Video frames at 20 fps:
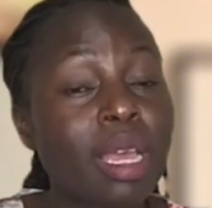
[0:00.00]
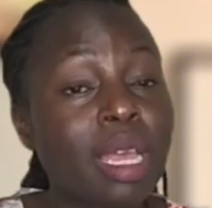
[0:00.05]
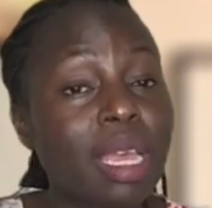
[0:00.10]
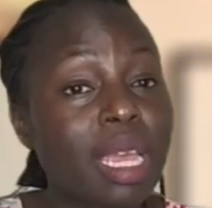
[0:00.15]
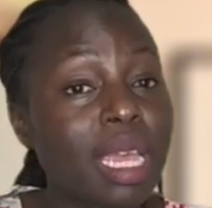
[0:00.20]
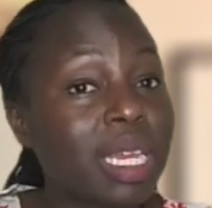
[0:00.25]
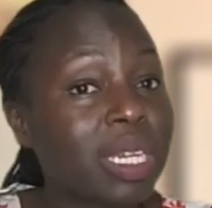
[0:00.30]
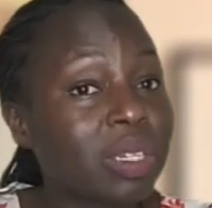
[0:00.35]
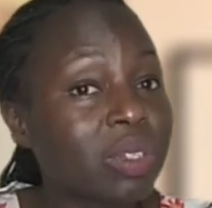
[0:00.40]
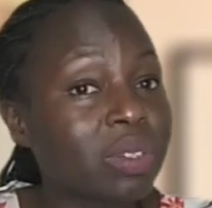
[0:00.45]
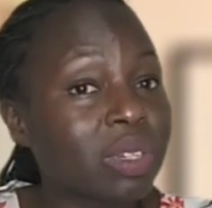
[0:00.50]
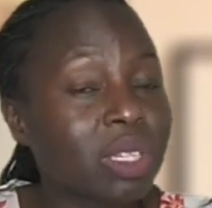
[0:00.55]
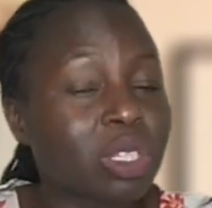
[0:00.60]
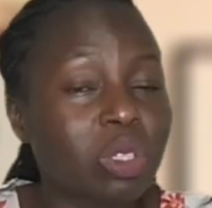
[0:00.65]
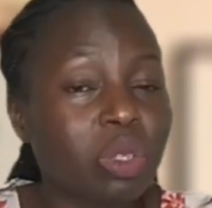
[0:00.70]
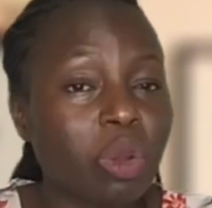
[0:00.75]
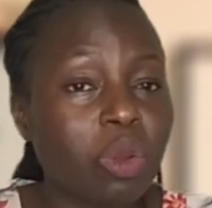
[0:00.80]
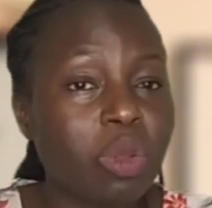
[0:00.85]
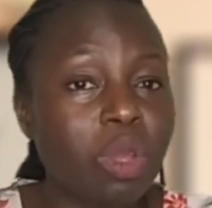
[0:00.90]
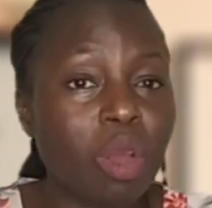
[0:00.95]
interest
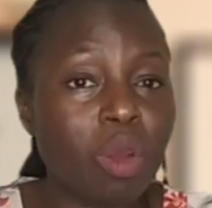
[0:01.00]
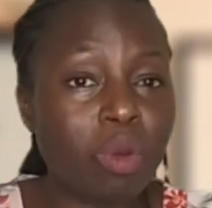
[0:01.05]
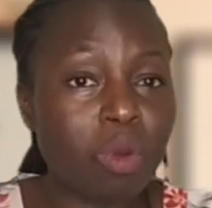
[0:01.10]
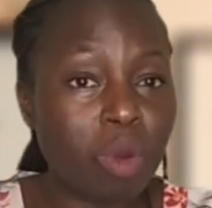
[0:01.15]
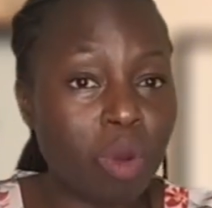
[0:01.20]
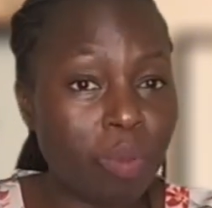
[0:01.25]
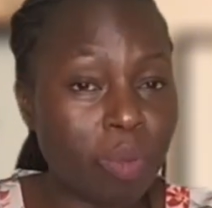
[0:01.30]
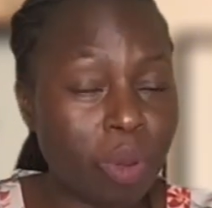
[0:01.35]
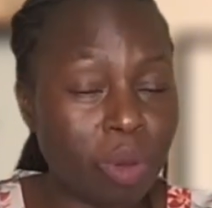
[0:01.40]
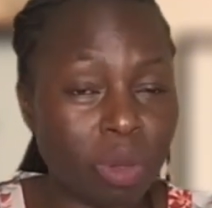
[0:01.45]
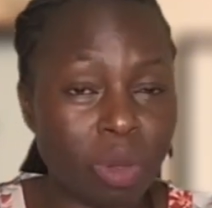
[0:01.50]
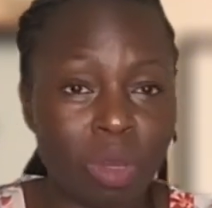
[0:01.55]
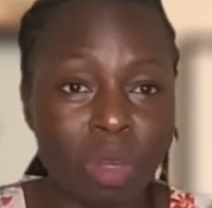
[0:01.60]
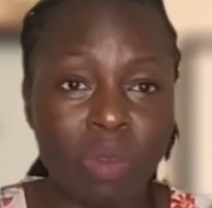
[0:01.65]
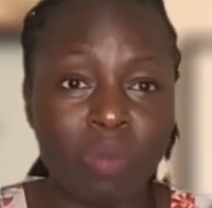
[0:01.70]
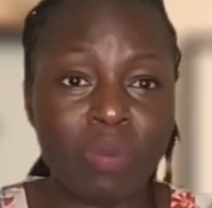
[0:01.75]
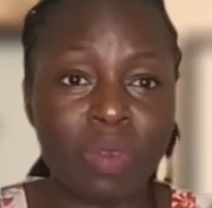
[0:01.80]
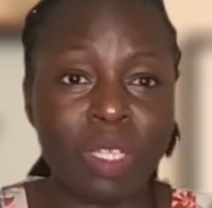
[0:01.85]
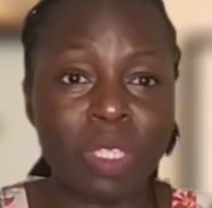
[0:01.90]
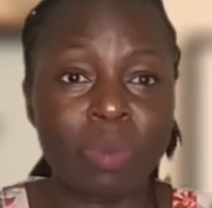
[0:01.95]
or your coupon on
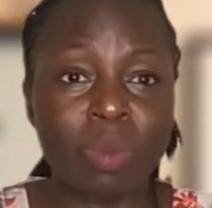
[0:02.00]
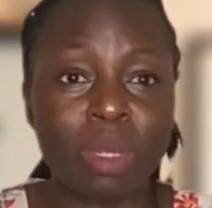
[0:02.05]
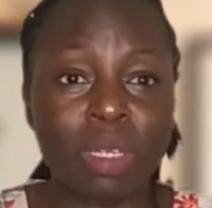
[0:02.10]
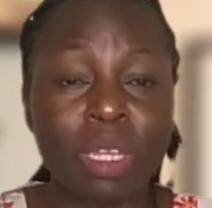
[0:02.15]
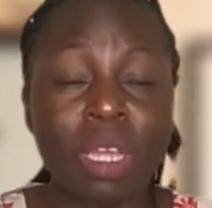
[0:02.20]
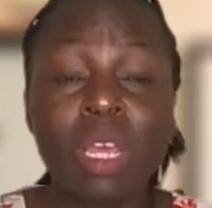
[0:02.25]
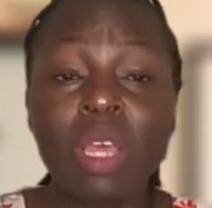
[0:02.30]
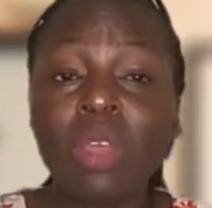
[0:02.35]
investment,